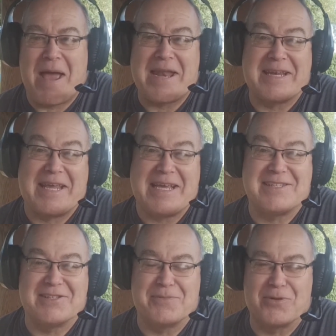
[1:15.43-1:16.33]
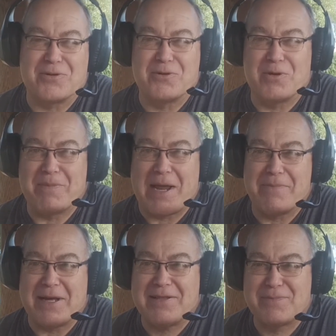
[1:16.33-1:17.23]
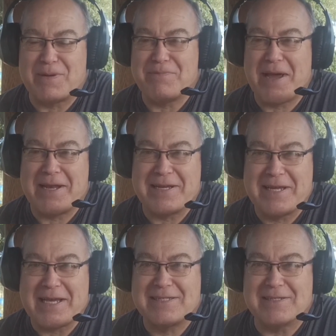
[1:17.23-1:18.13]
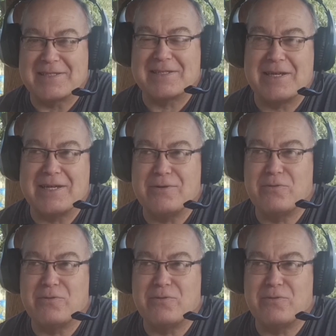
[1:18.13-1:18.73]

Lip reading: man guesses. I'm not going to call it man maths, but man guesses.